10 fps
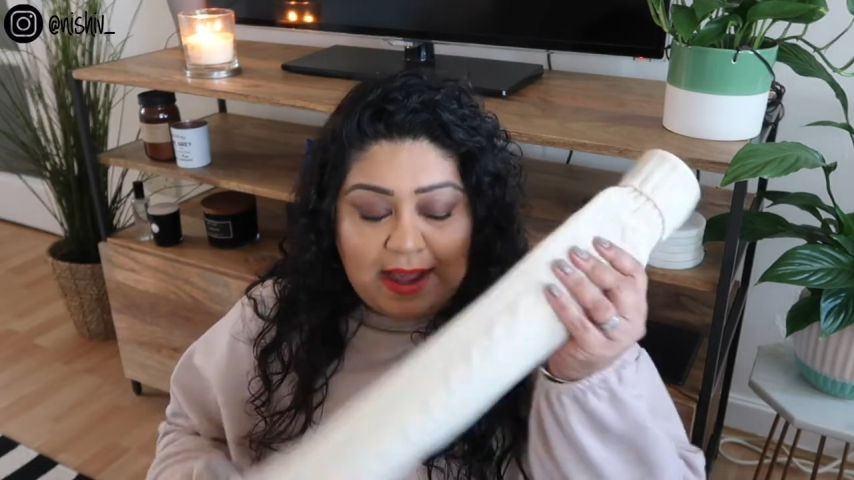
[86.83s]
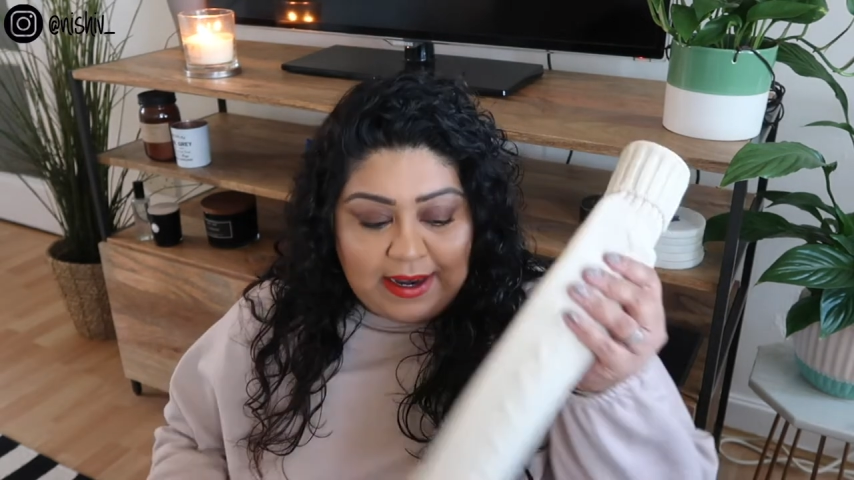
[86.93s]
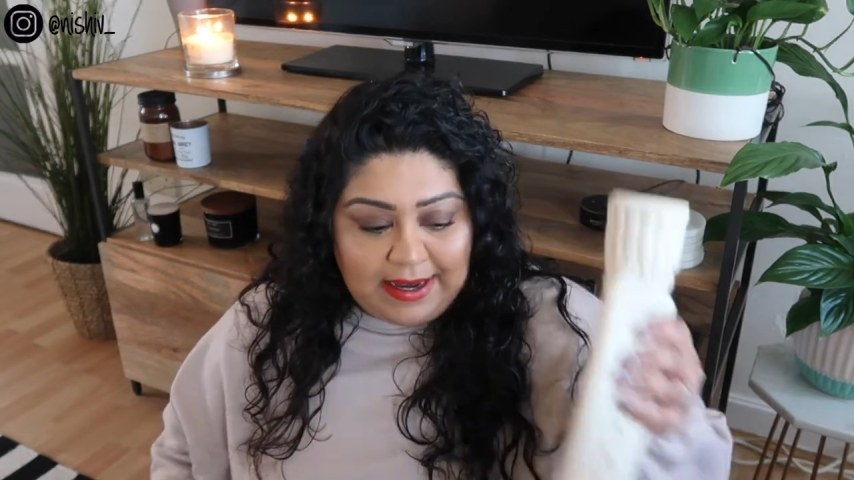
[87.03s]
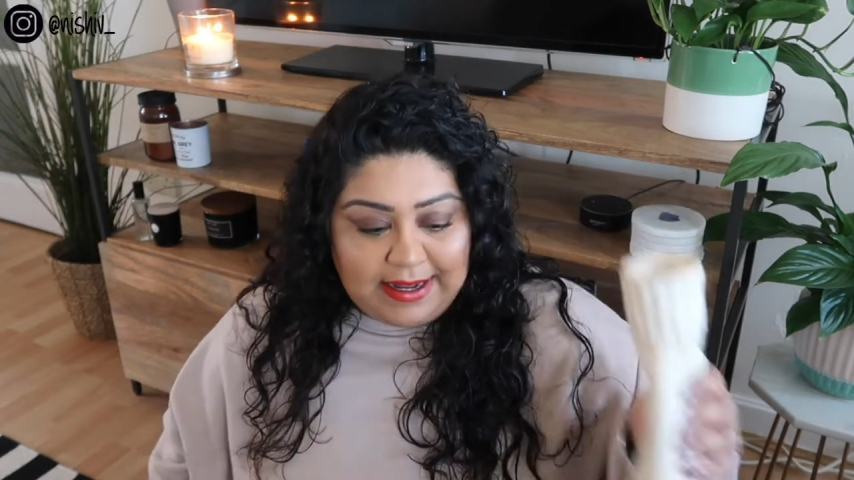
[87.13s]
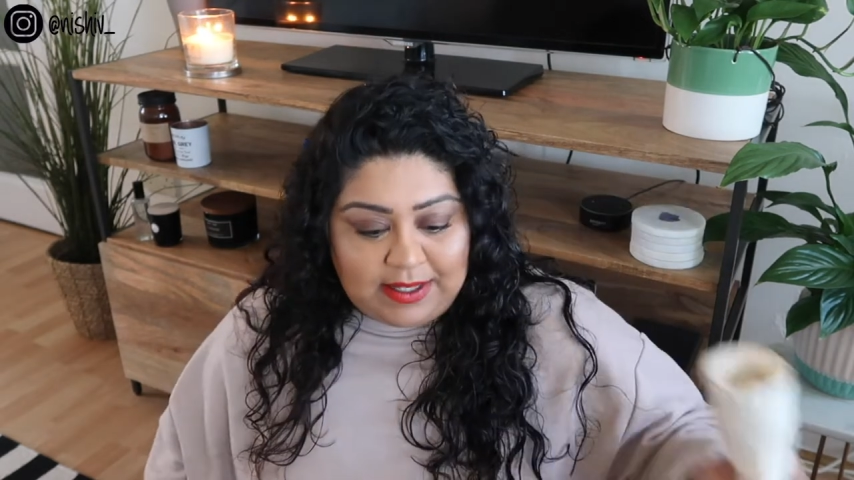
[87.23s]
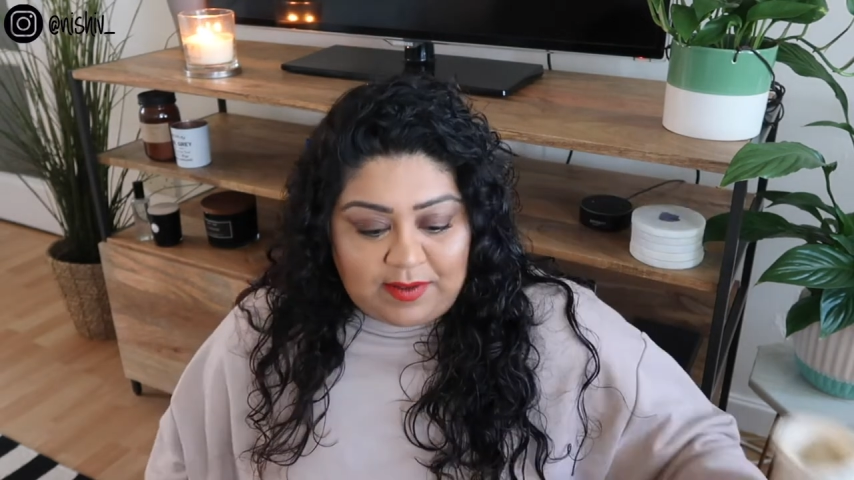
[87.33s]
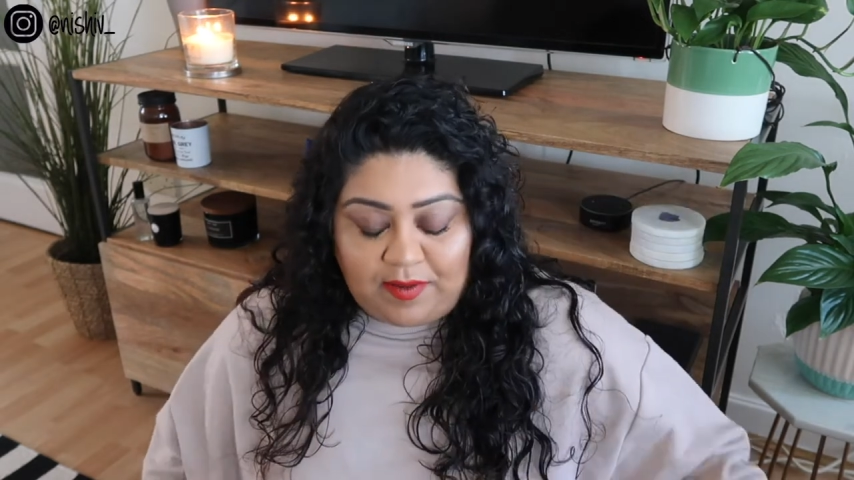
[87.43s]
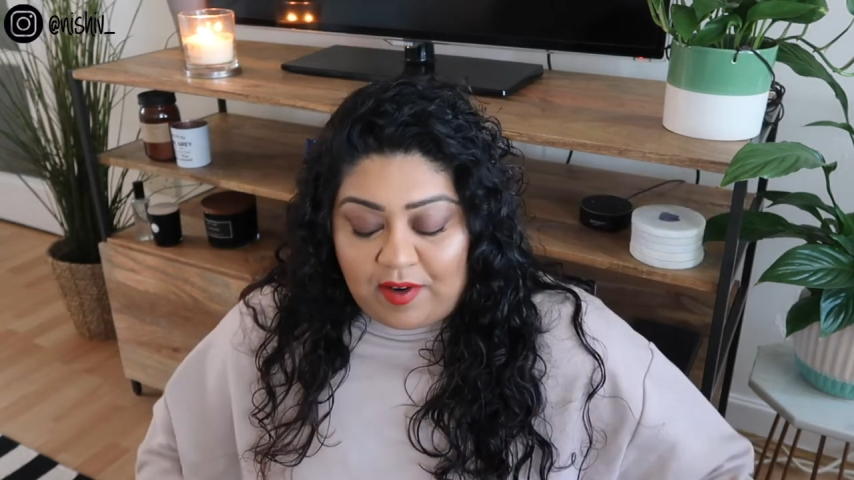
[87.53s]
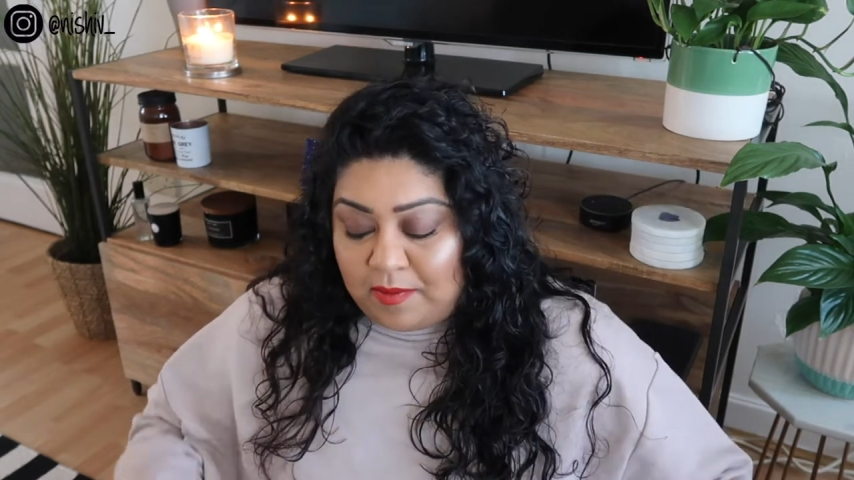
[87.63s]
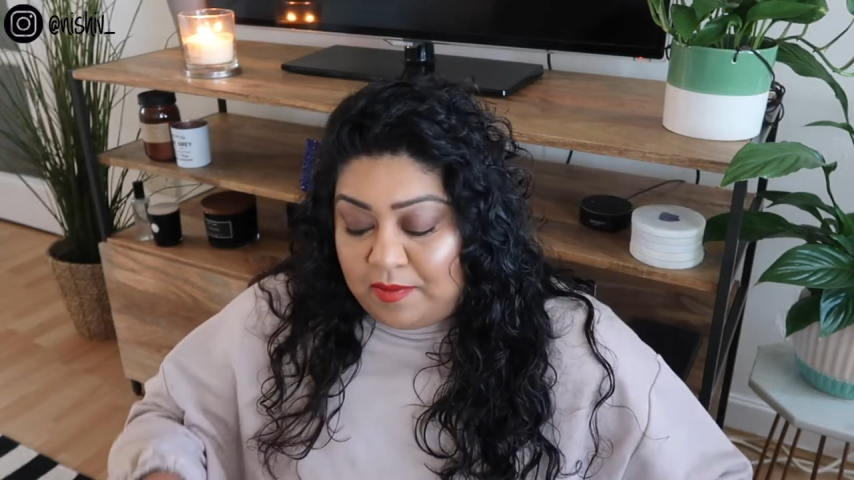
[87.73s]
and it's
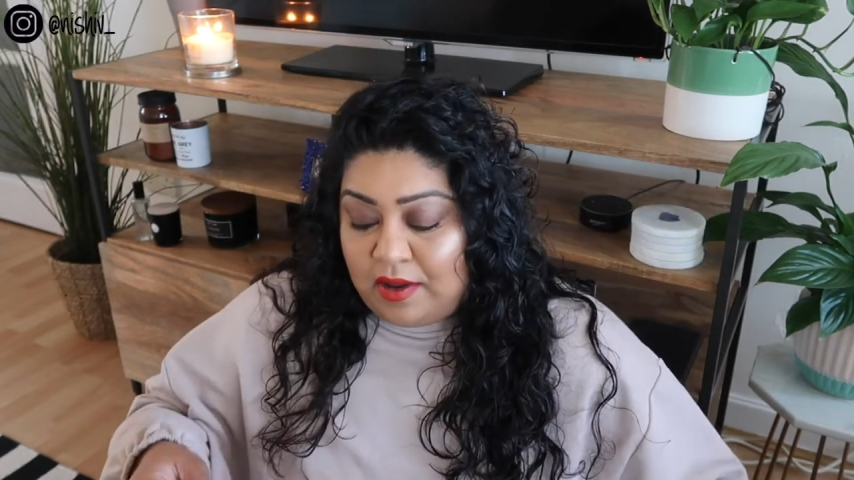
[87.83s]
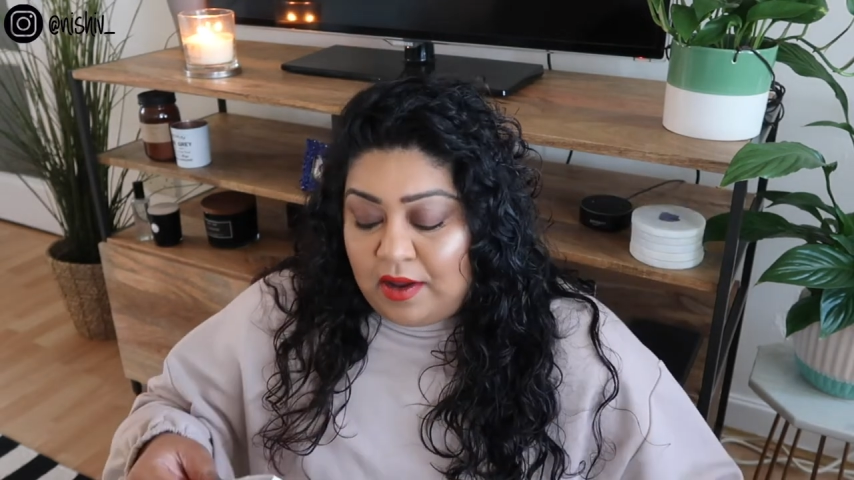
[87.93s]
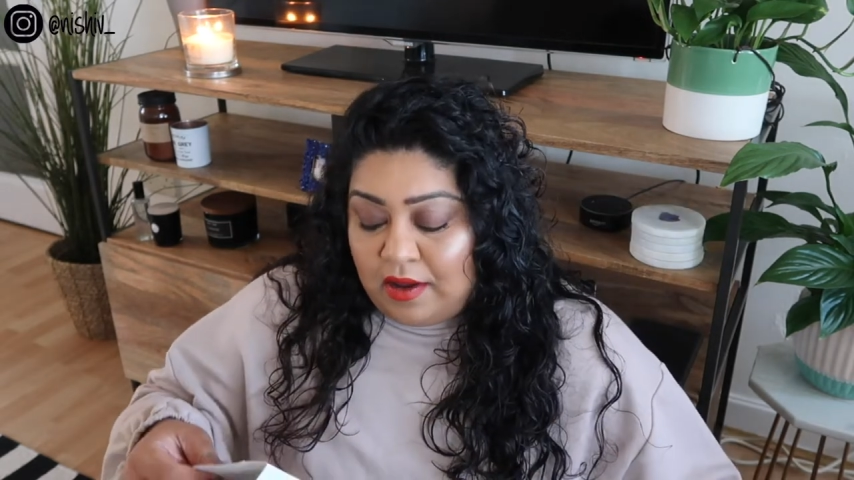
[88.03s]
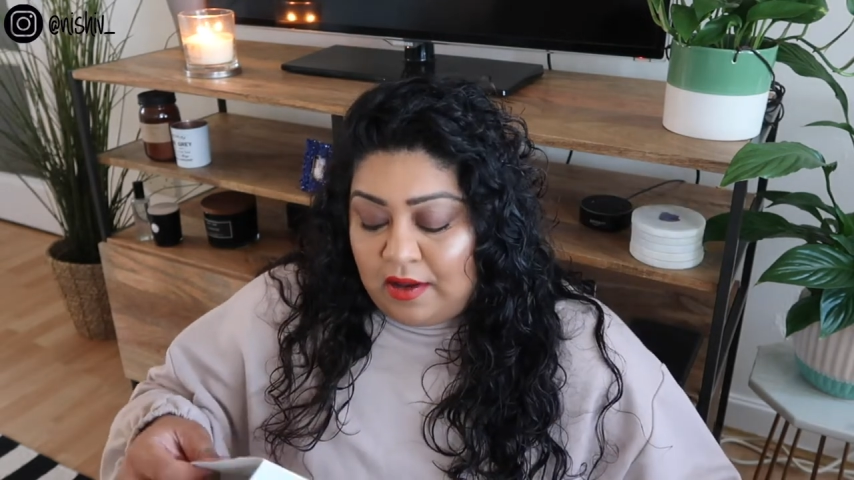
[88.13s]
from